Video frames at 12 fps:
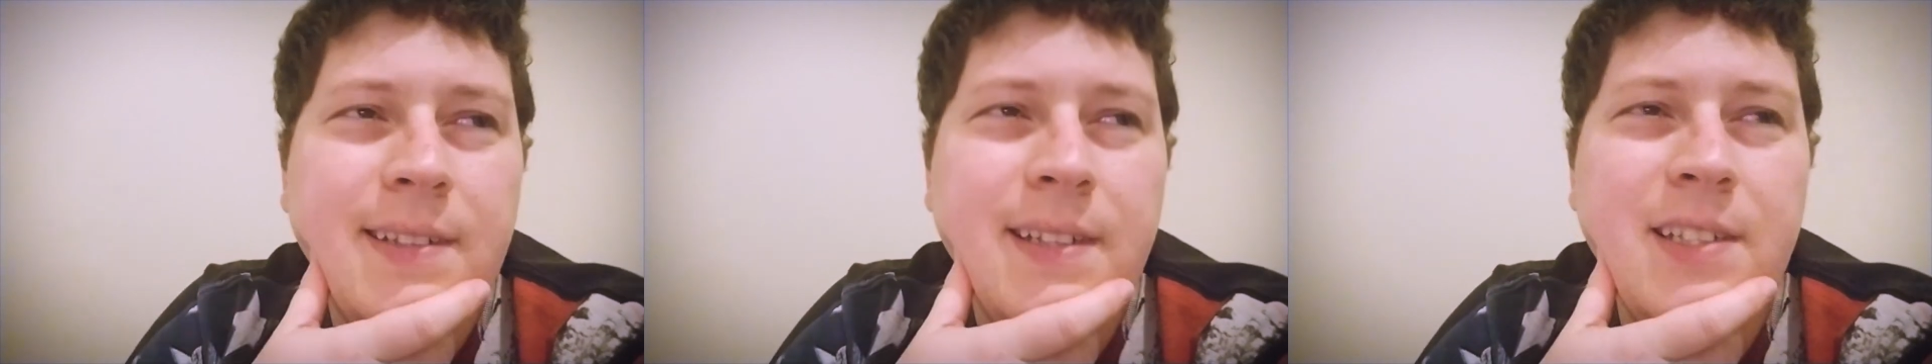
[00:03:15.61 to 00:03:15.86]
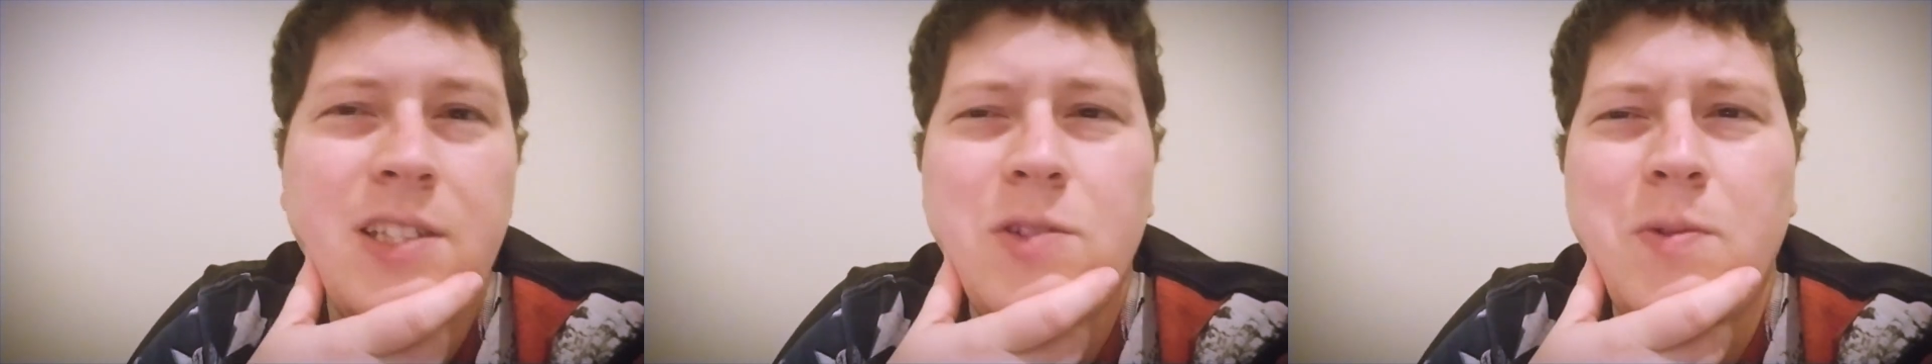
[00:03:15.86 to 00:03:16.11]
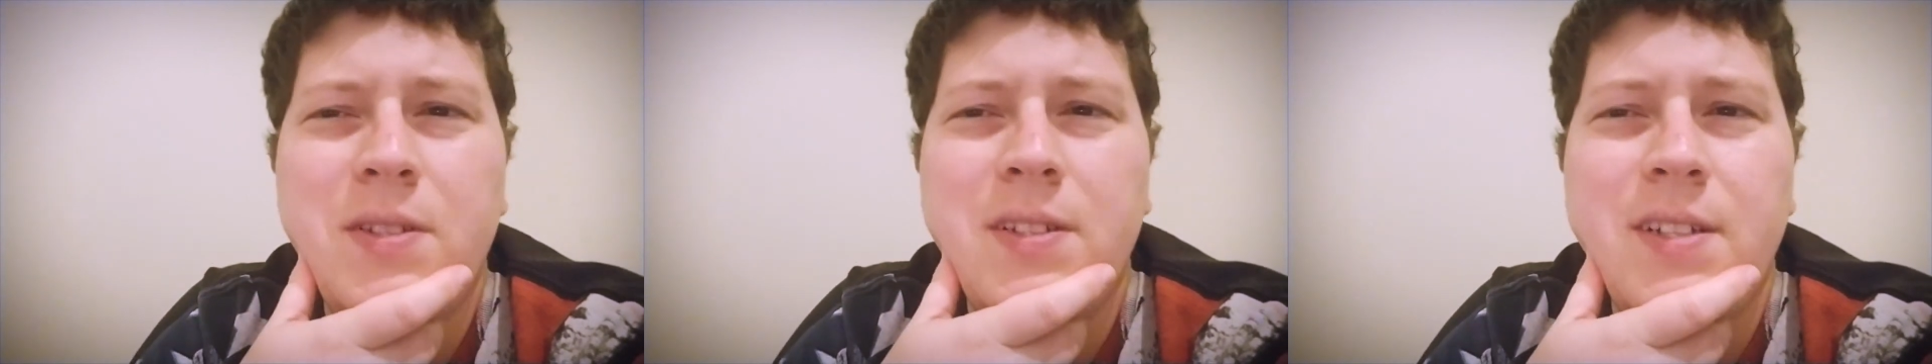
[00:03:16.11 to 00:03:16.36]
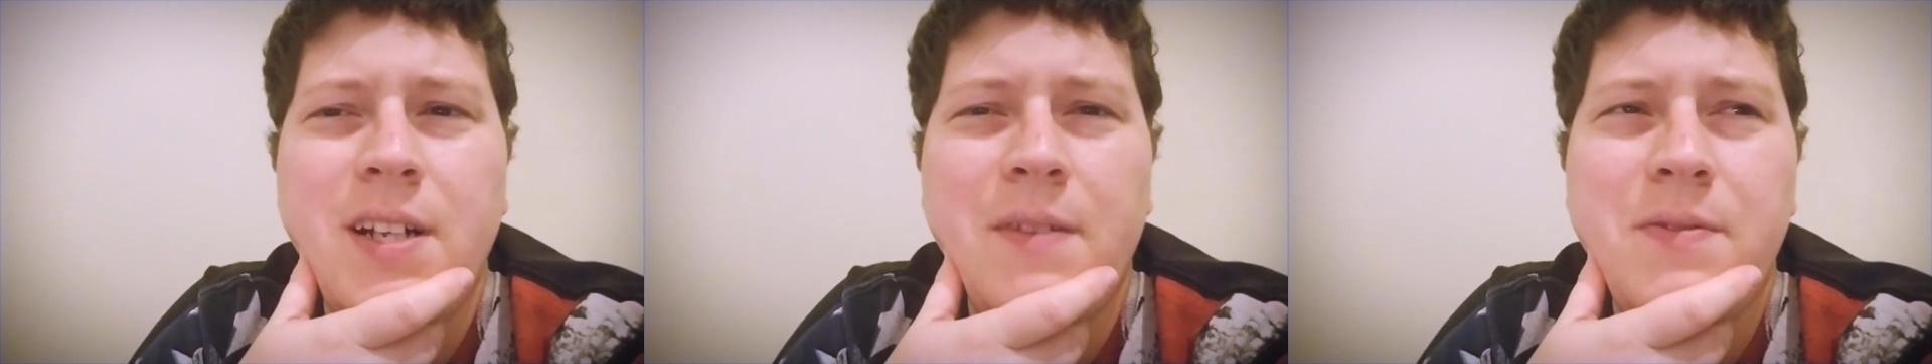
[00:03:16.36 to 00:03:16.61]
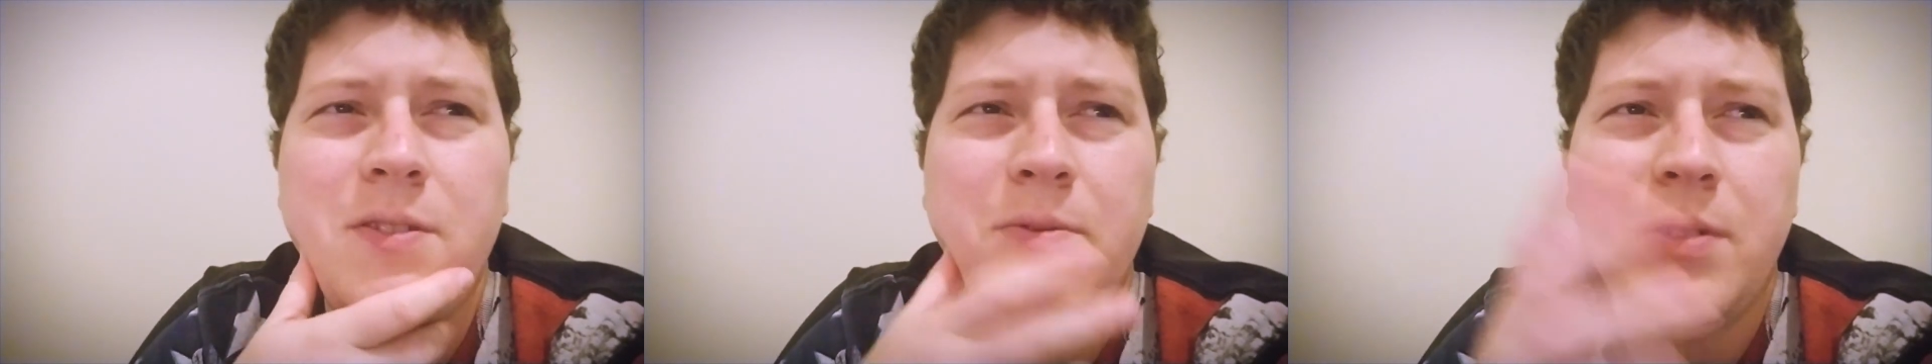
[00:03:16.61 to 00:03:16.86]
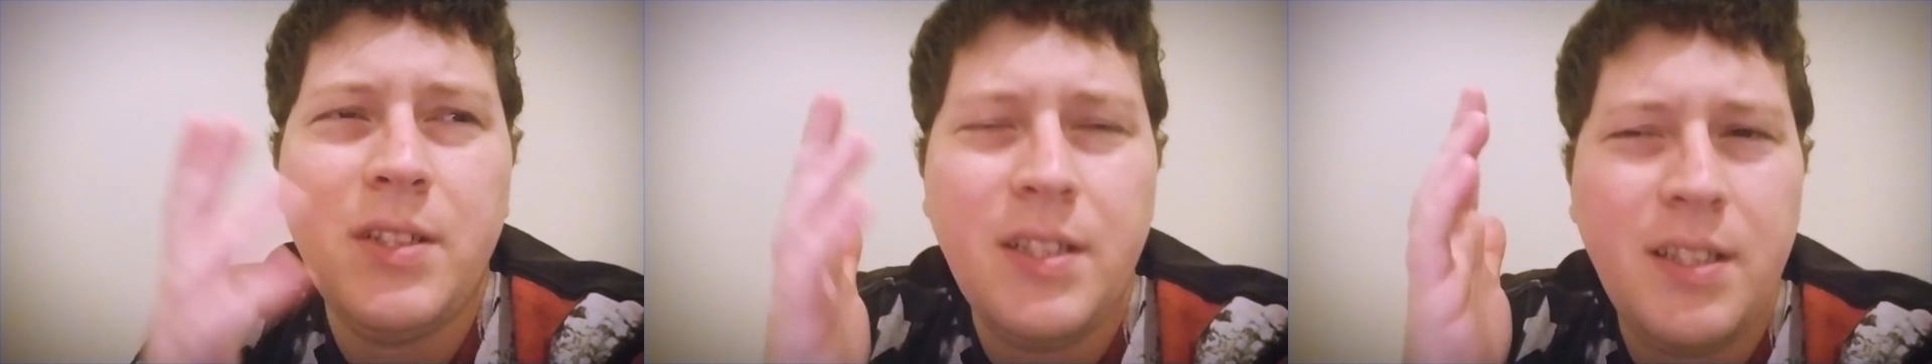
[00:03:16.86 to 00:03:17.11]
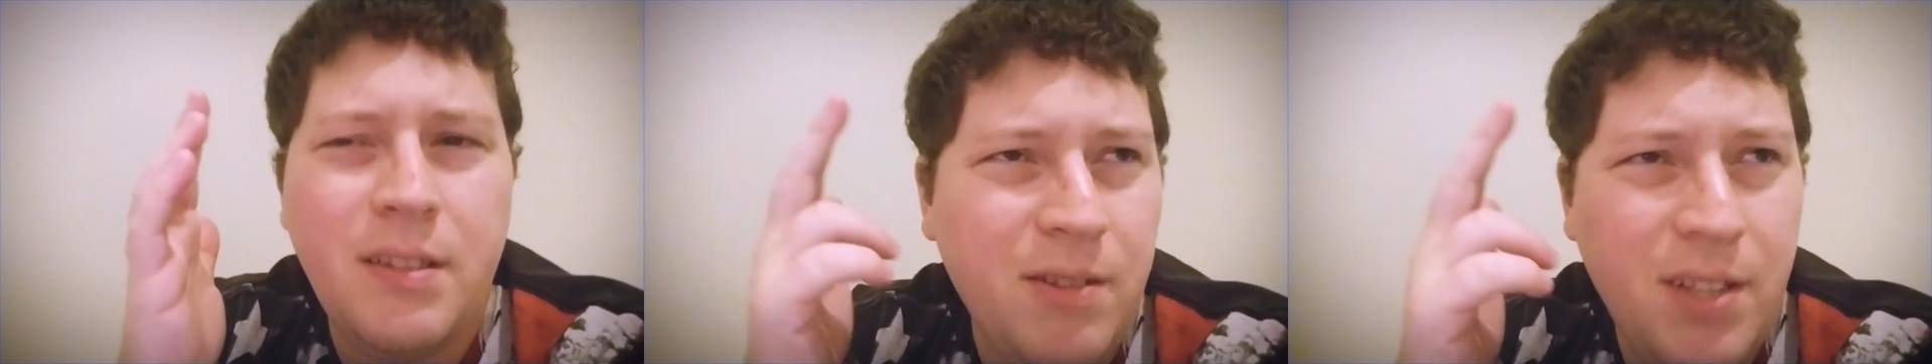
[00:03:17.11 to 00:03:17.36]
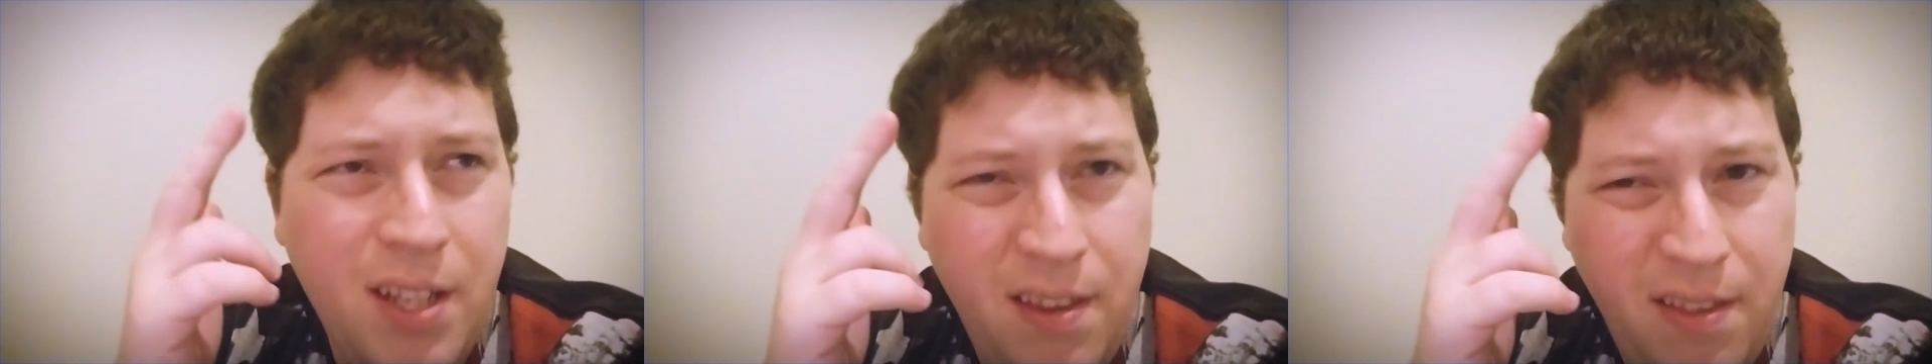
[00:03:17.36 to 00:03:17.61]
it just wasn't enough to really
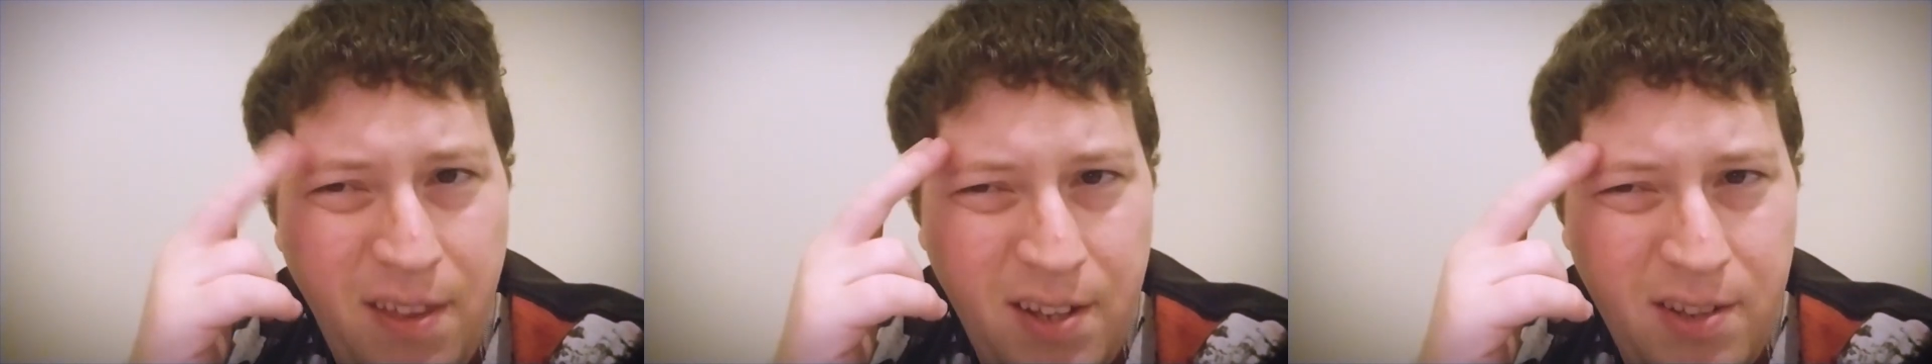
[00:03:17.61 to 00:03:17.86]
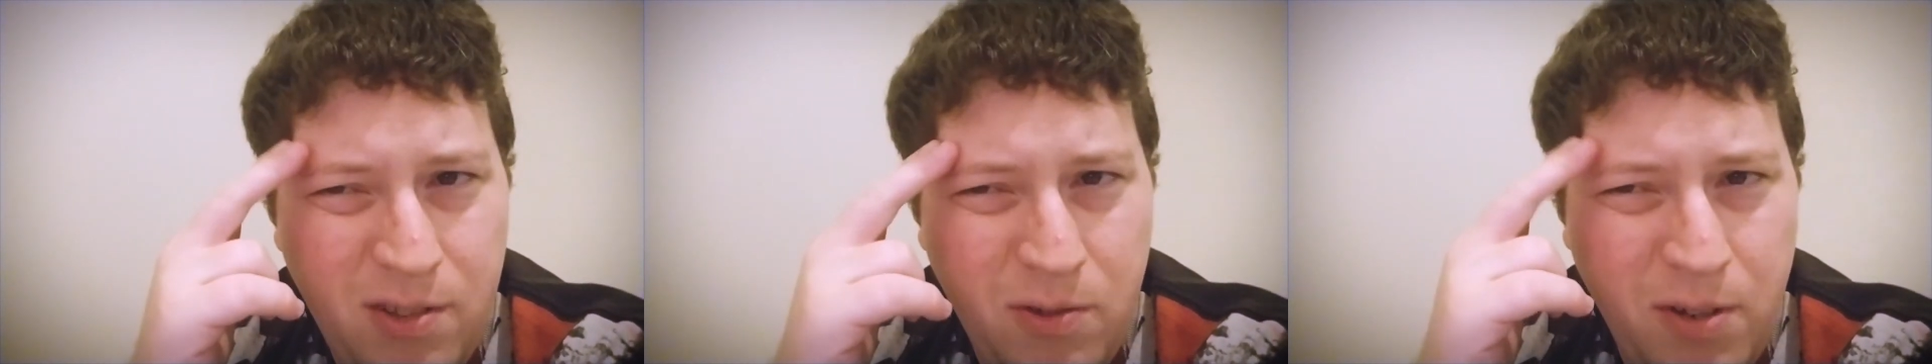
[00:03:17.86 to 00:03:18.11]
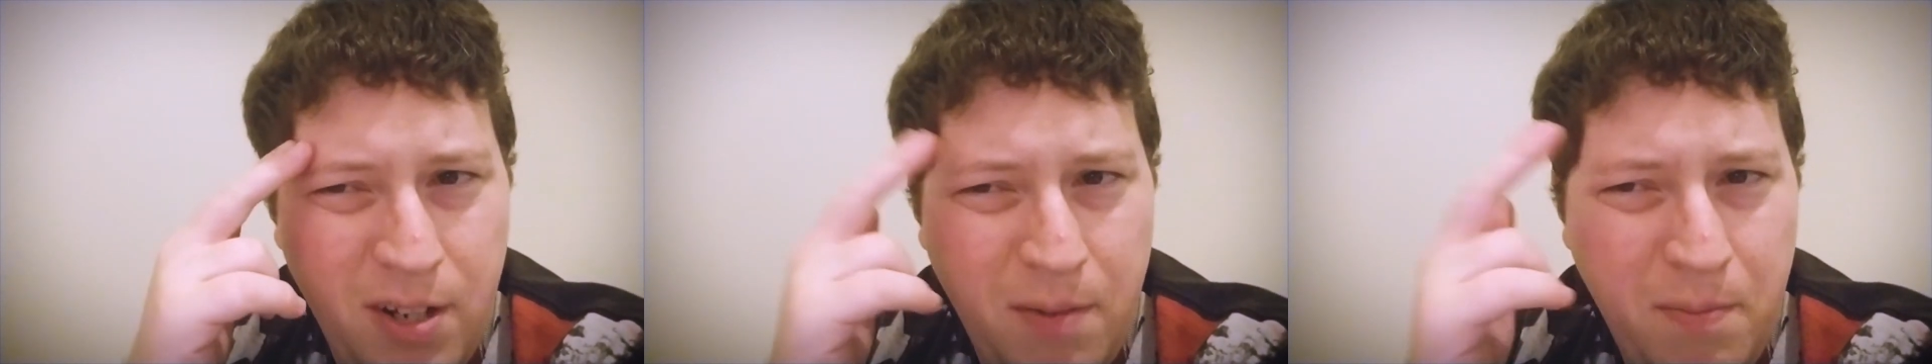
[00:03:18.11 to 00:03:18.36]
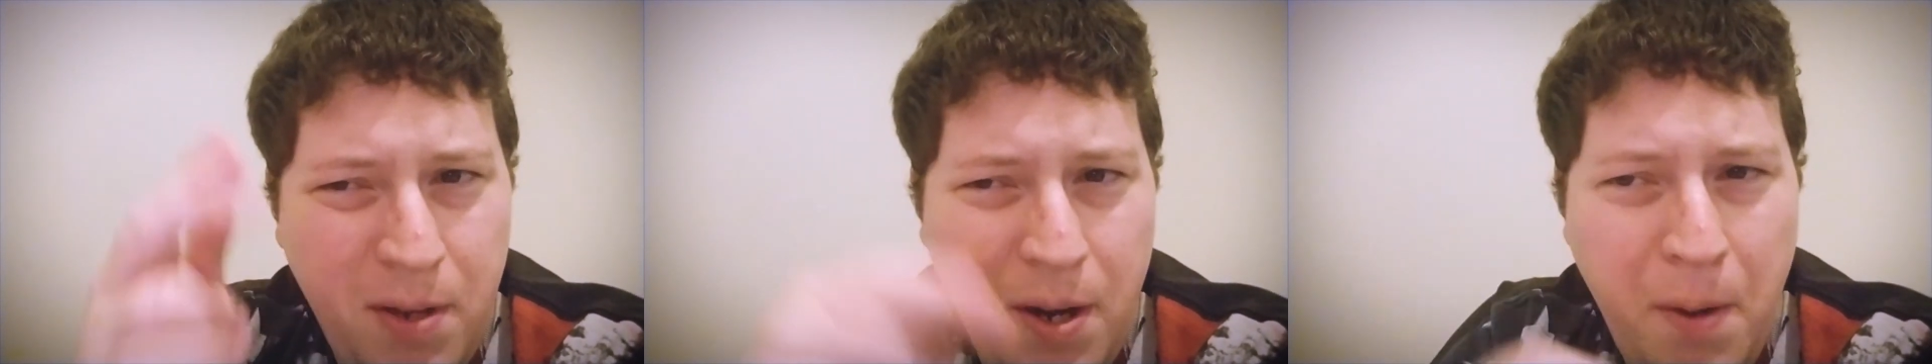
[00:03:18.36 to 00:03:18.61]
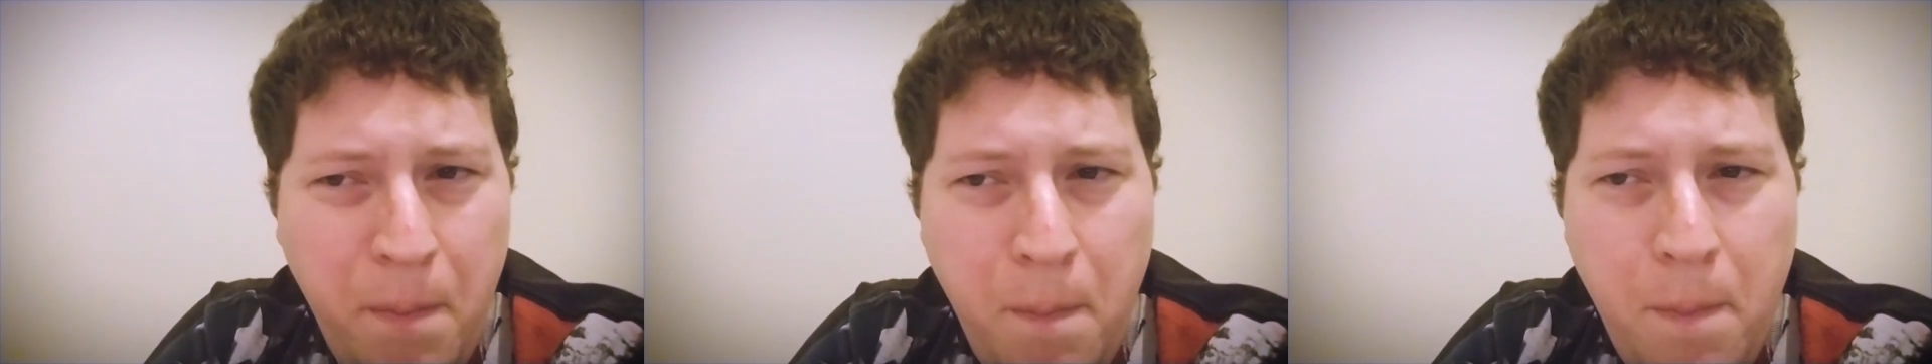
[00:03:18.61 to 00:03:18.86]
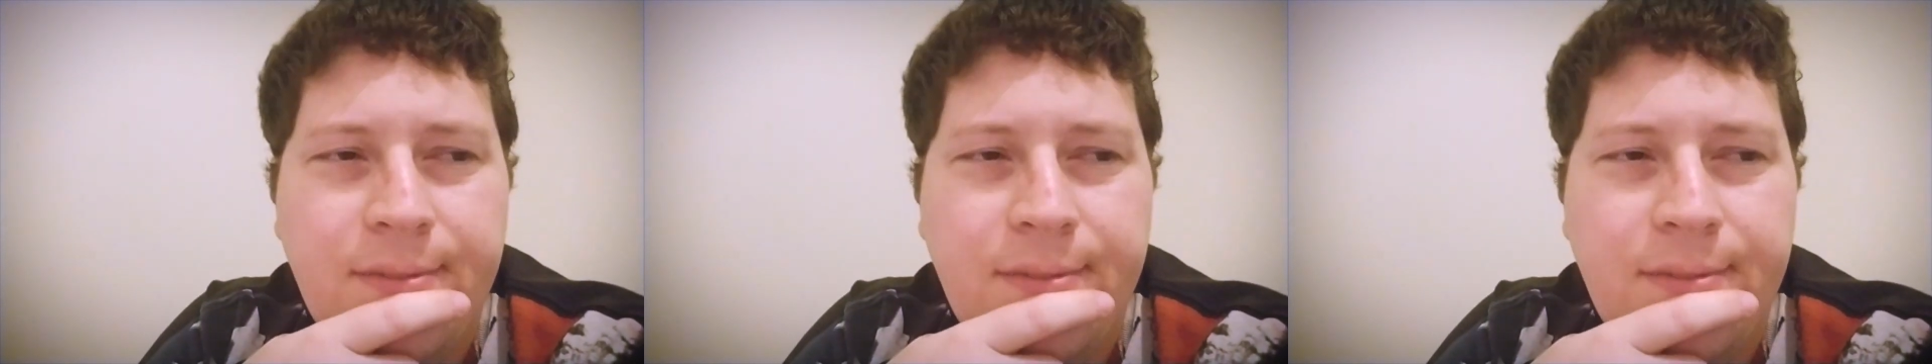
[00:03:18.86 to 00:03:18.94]
get things sorted up here.